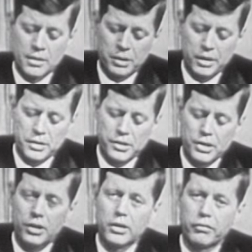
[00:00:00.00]
But in
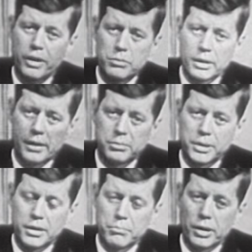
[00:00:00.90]
addition, the federal
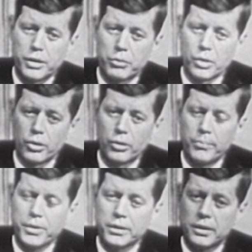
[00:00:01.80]
government can play a
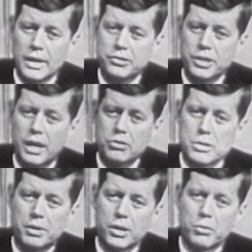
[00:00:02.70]
role. In the last
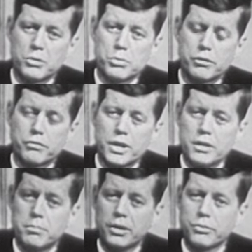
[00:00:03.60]
housing bill, which was
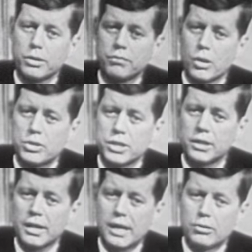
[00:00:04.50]
defeated by 3 votes in
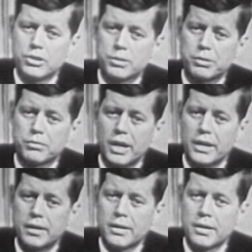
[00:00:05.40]
the House, it
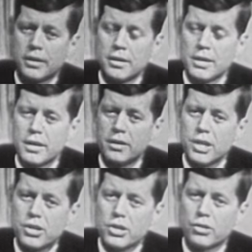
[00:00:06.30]
provided, in
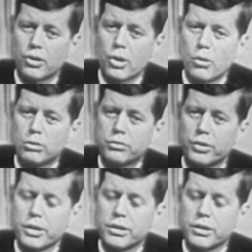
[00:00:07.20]
addition to loans for the